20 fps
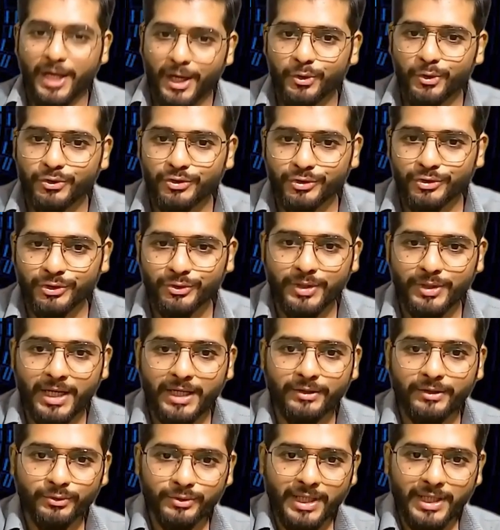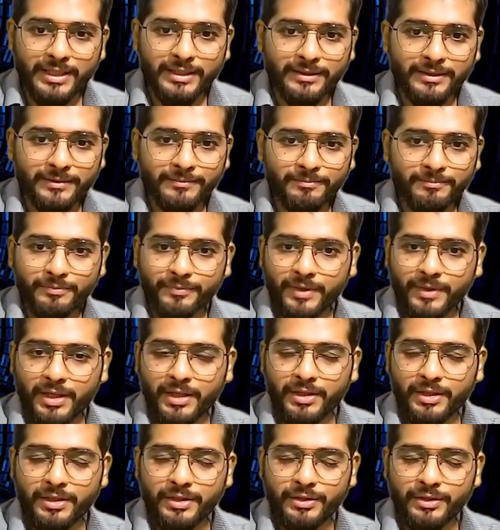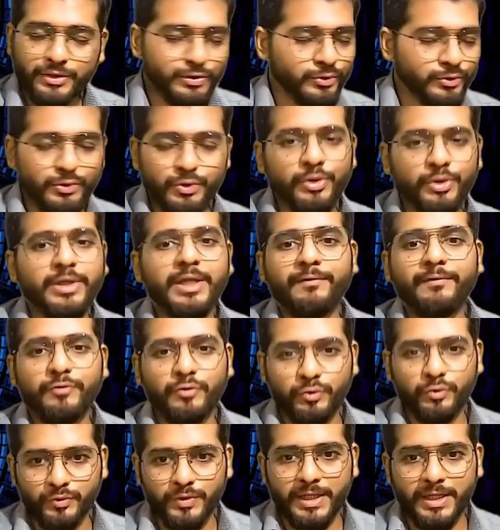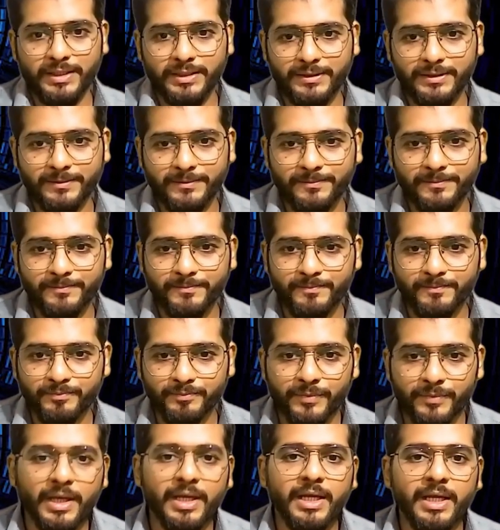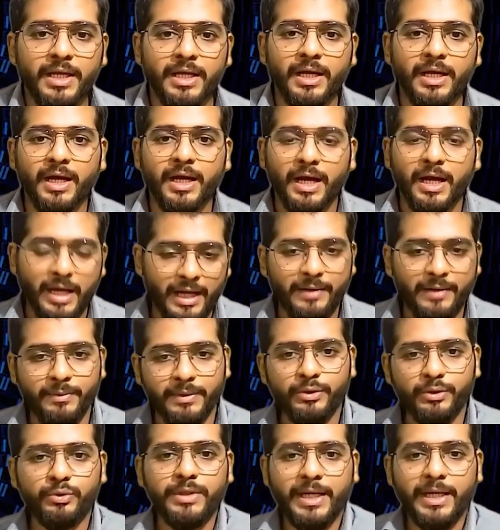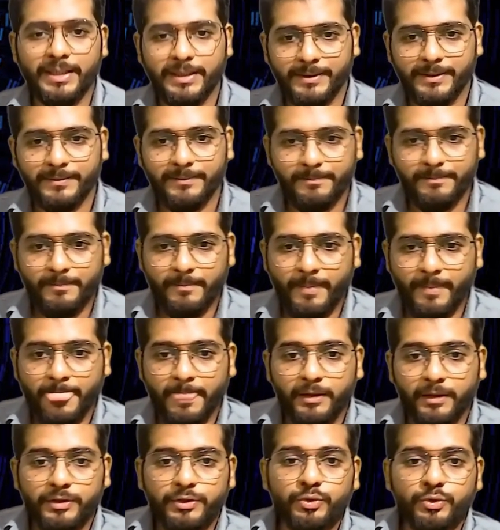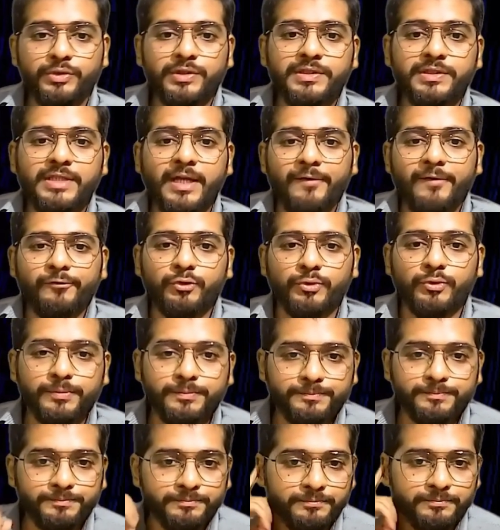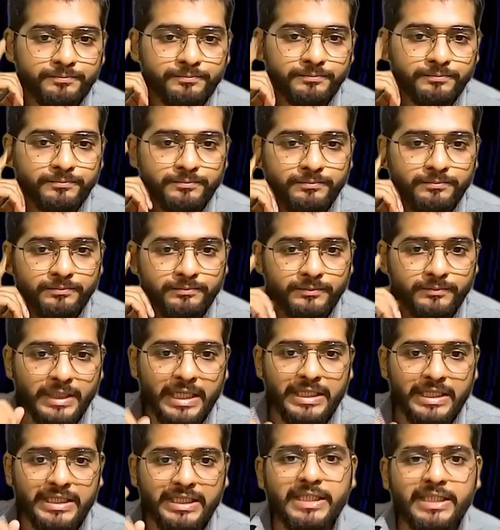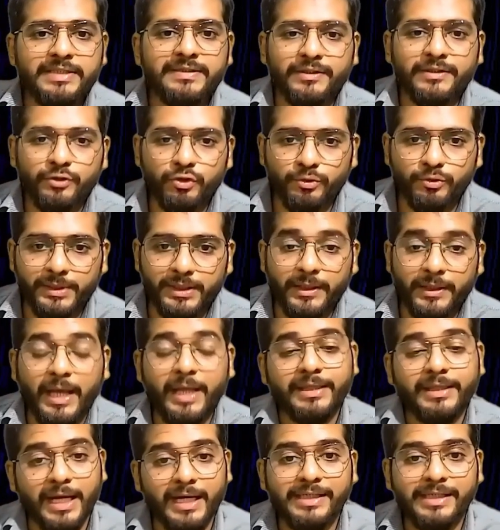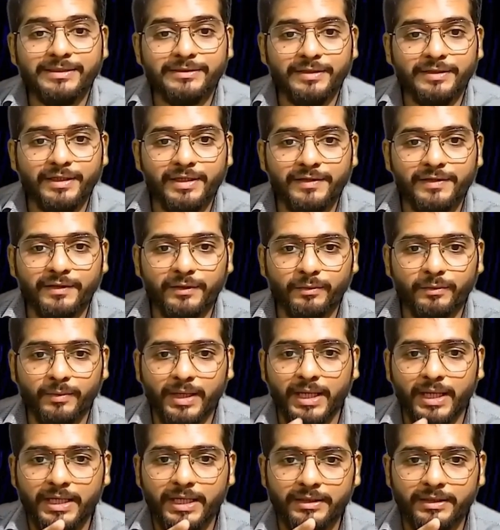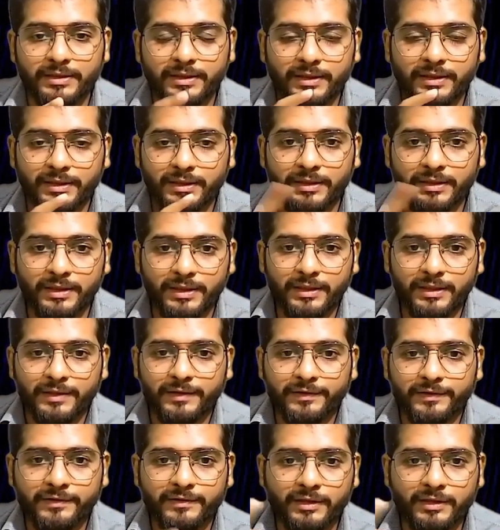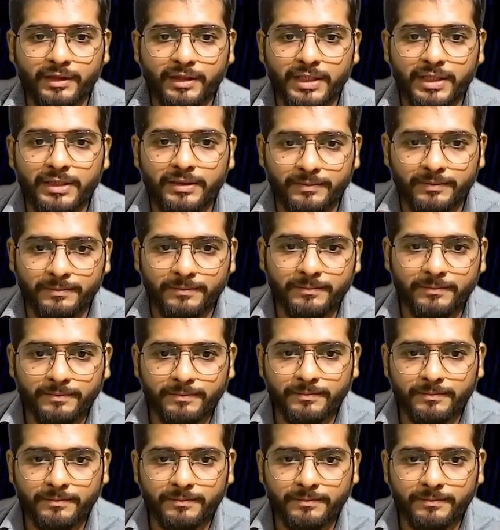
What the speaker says: How should you do that? You don't have to do that. I will do that. You just have to listen to me. And that is the reason why the screen,